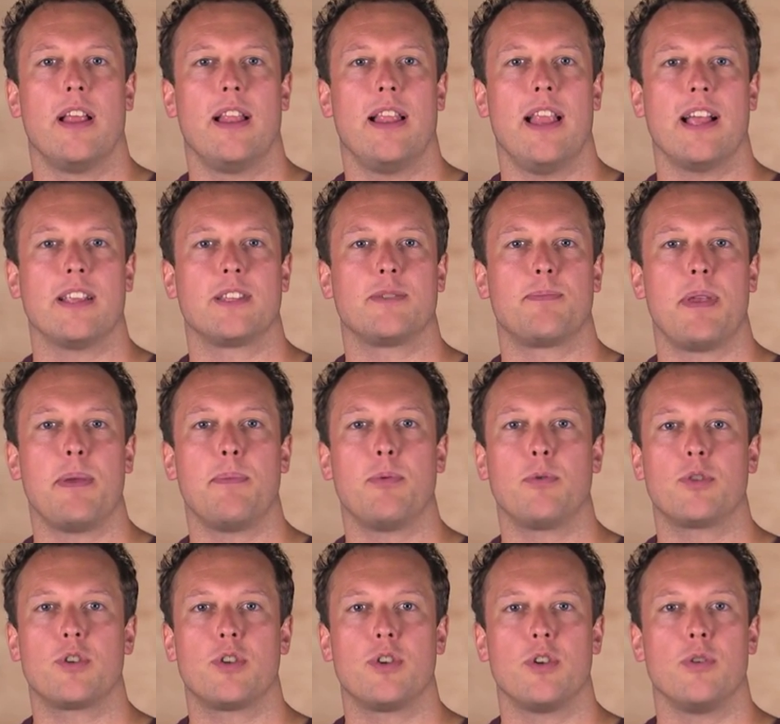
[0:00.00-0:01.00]
lets
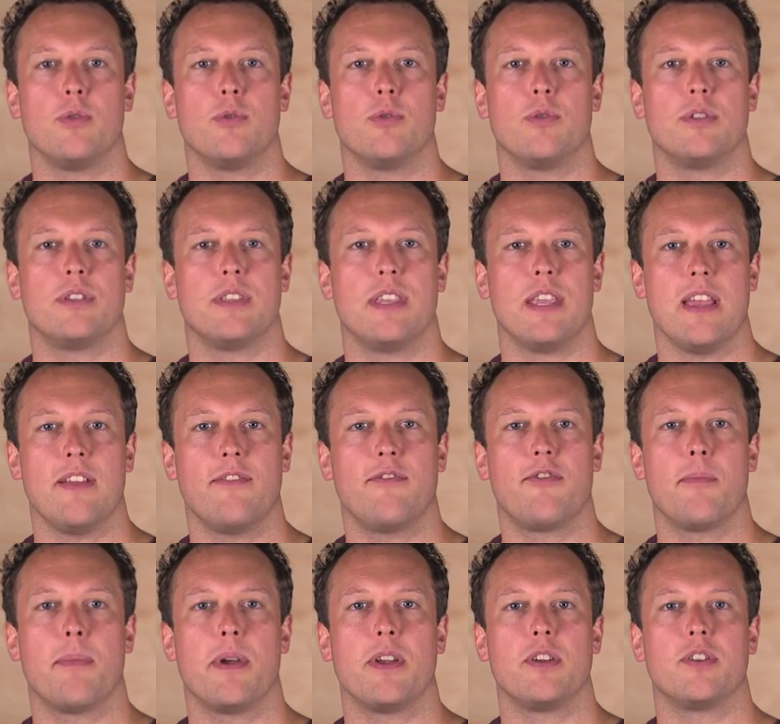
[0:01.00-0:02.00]
people choose the
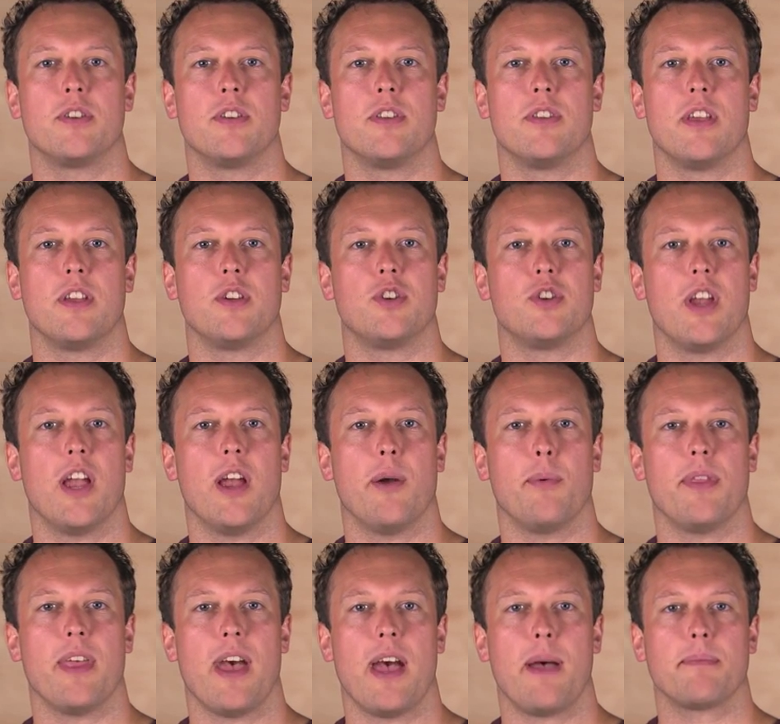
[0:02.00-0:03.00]
information they share
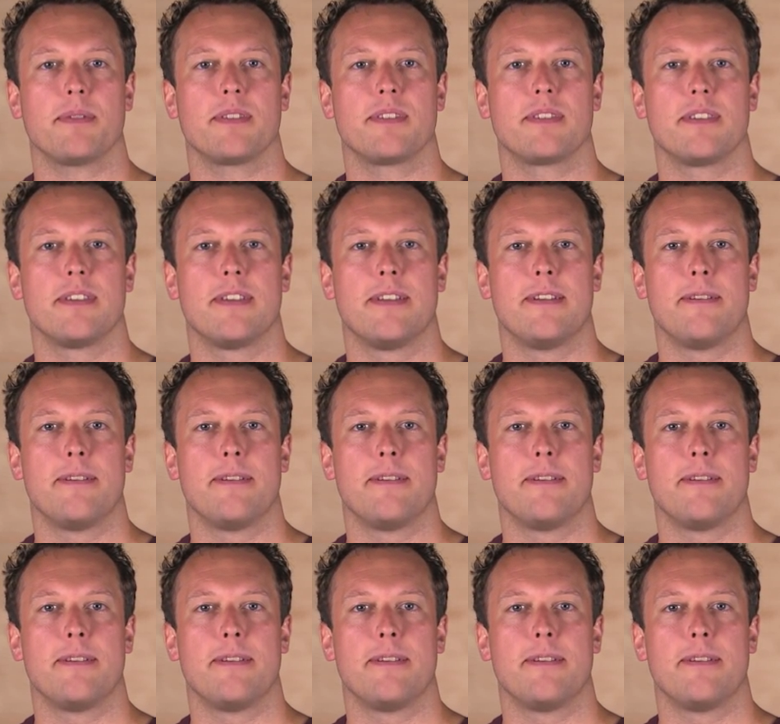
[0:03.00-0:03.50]
with apps,